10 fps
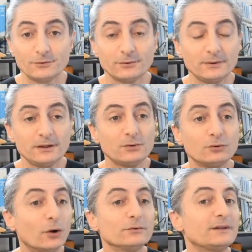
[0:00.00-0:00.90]
So
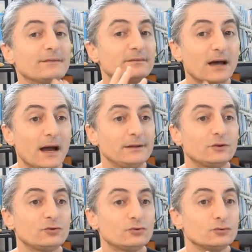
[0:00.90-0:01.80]
you don't have
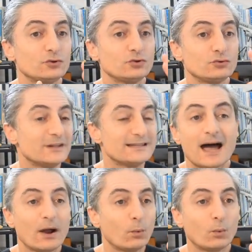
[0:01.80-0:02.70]
time to
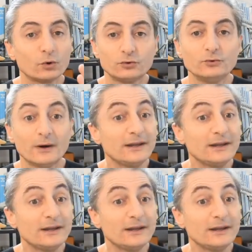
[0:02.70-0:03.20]
decide what to do.